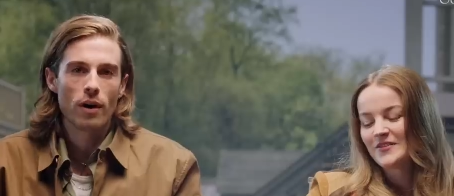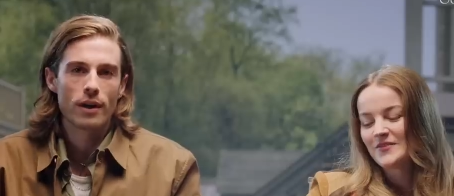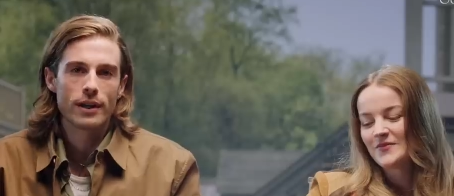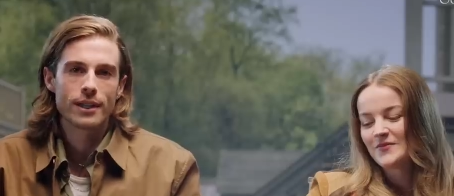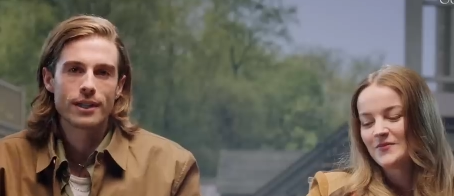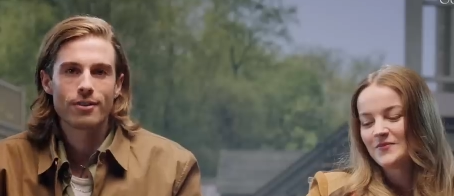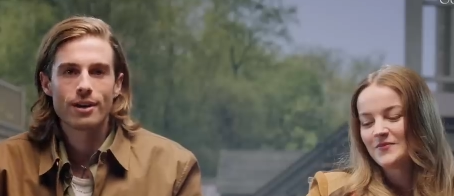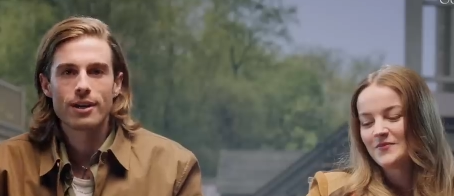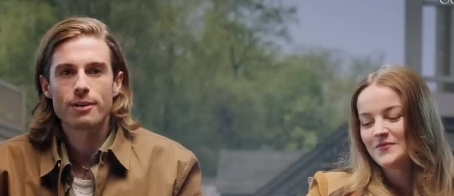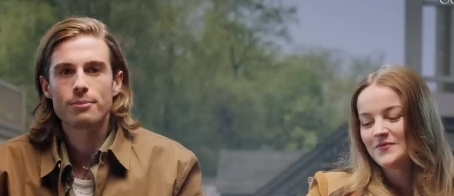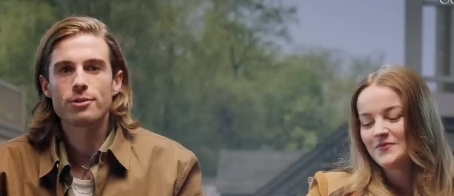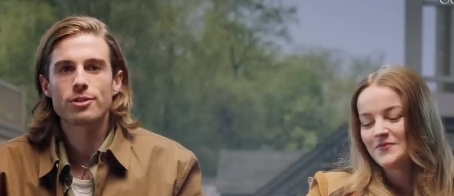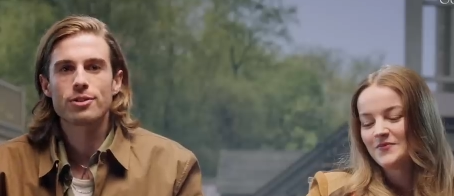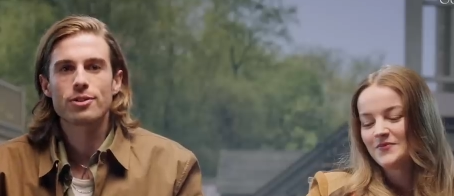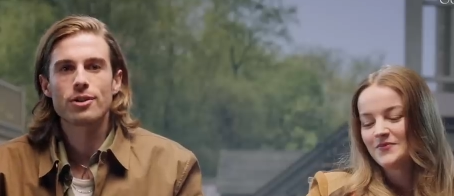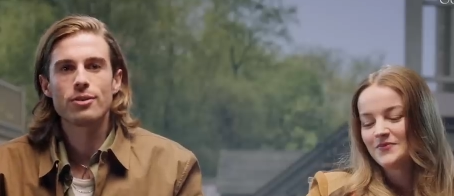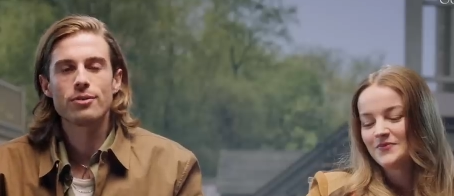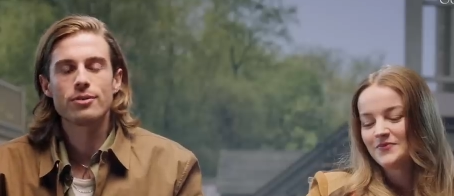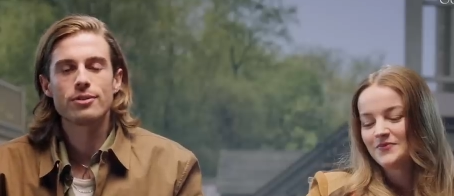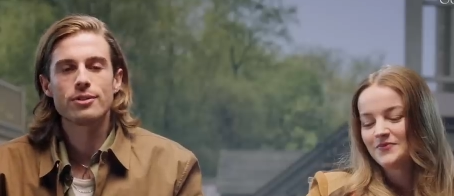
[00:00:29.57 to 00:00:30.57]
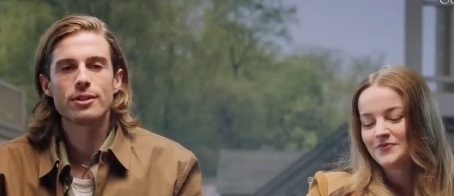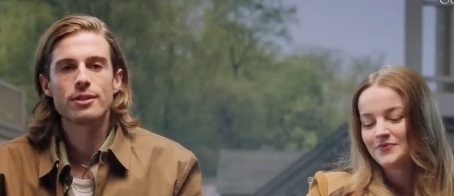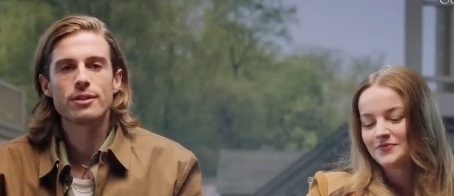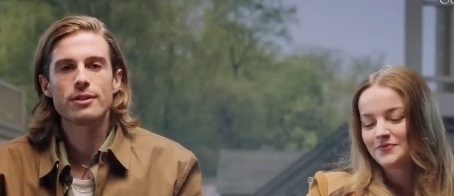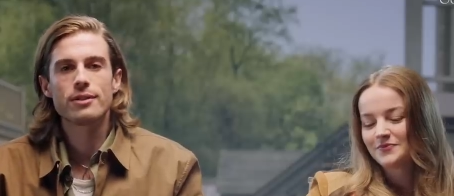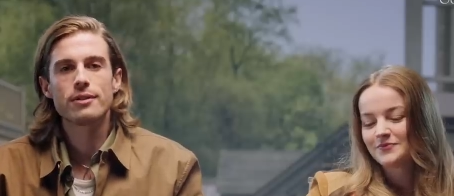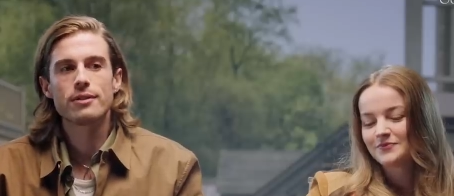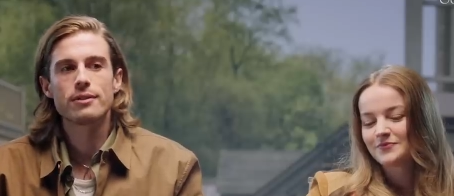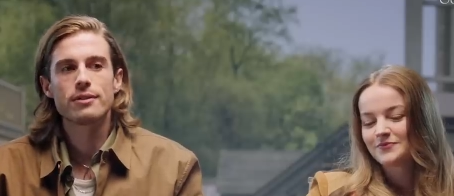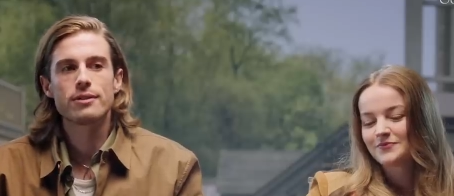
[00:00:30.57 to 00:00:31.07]
Speaker 1: an incredible show
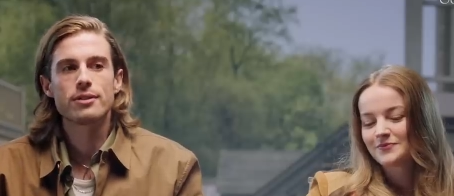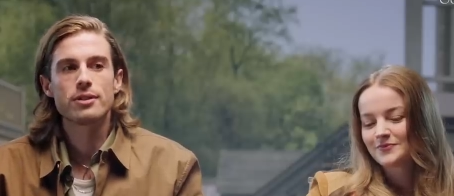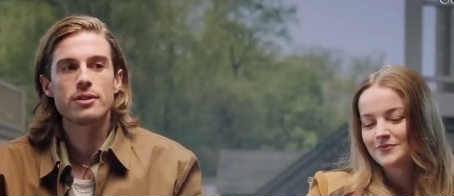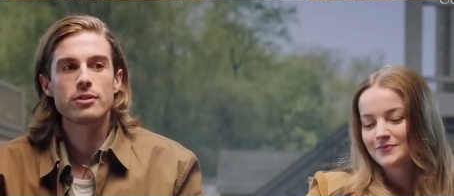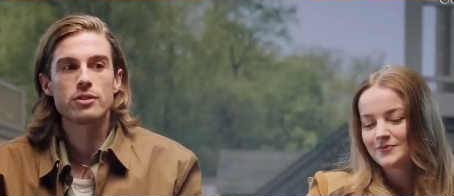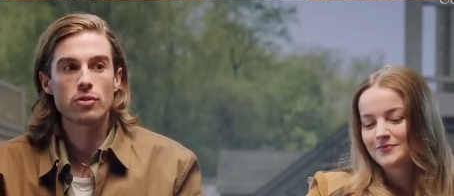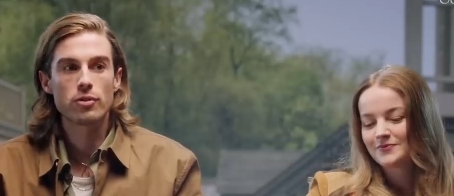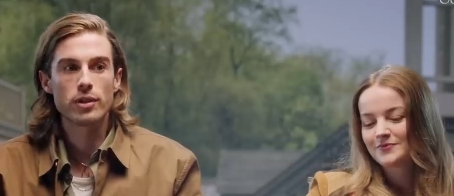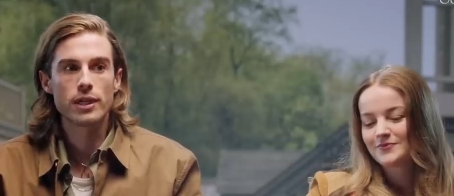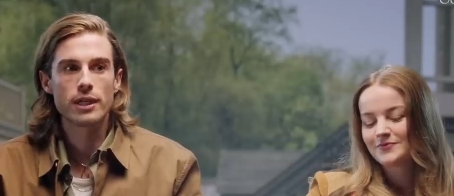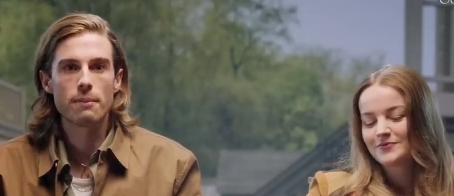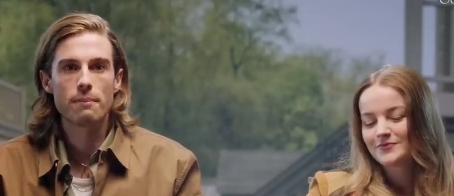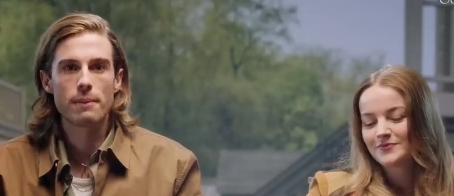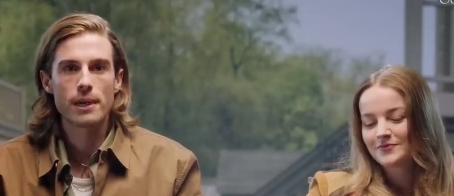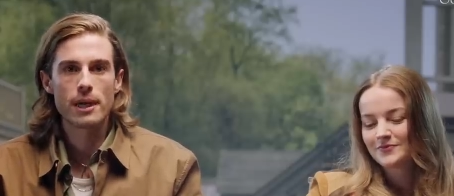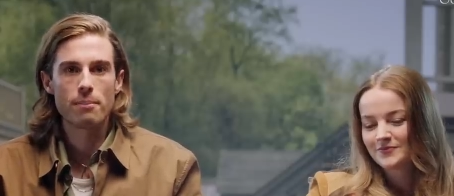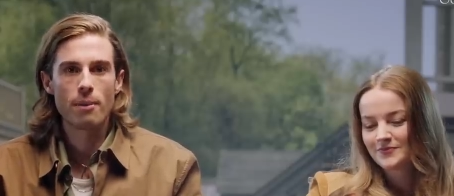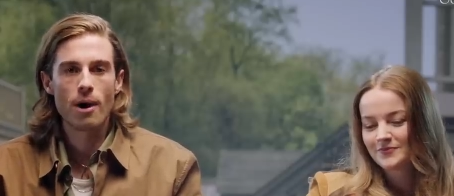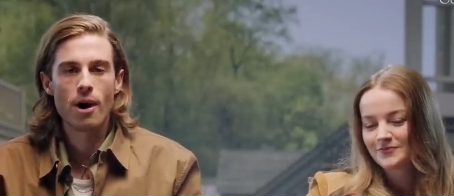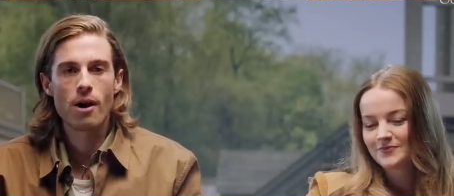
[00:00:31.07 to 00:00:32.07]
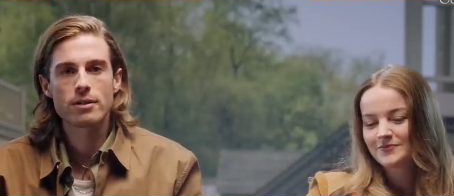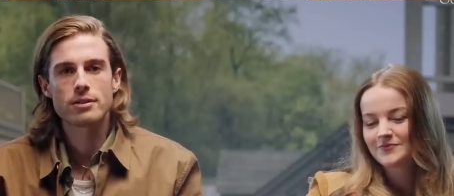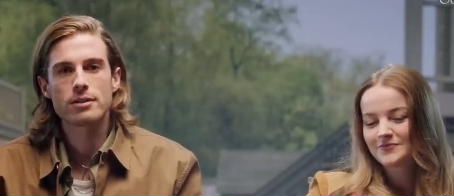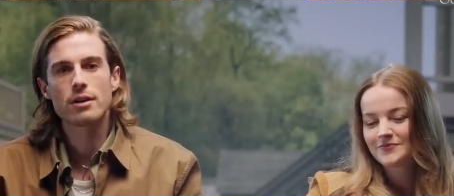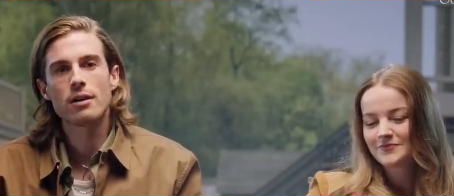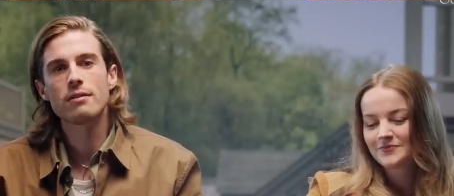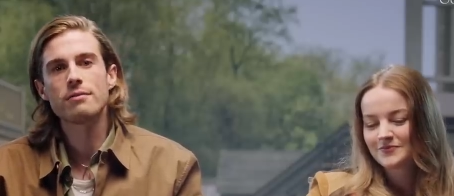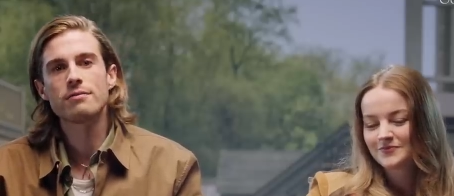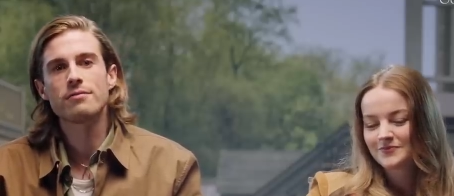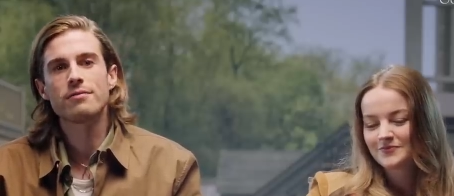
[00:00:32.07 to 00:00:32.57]
to, to join and be a part
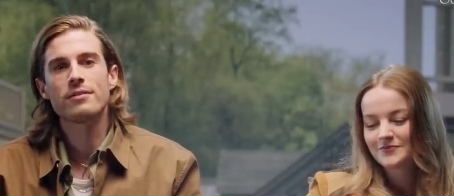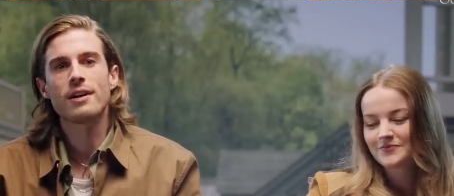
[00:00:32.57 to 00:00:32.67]
of.